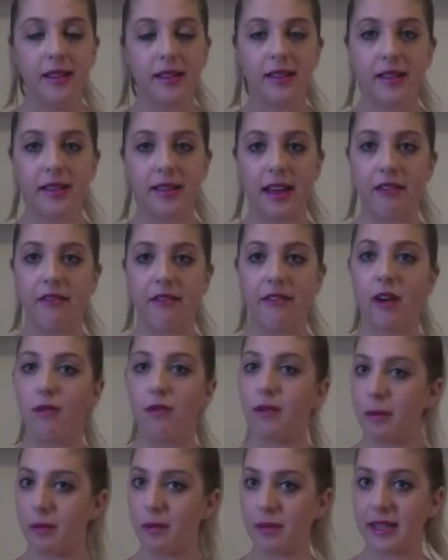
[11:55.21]
that they
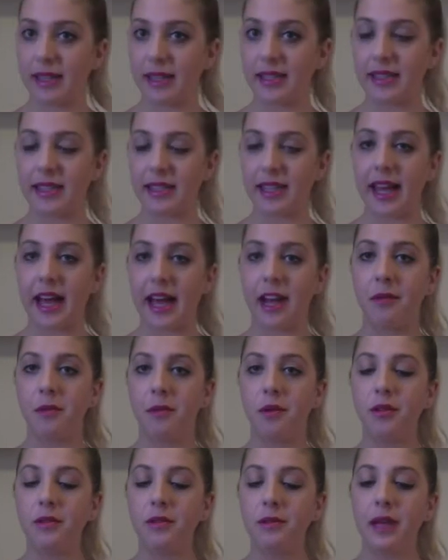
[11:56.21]
felt represented the
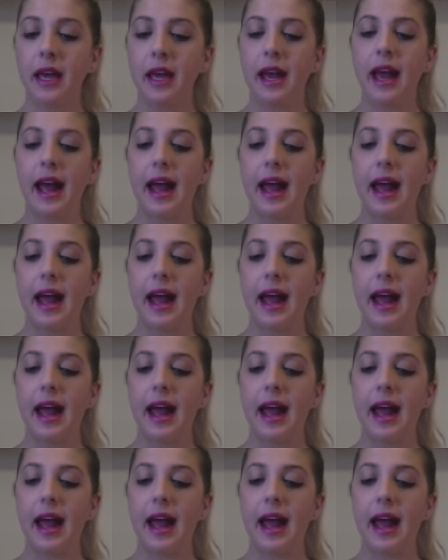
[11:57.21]
animal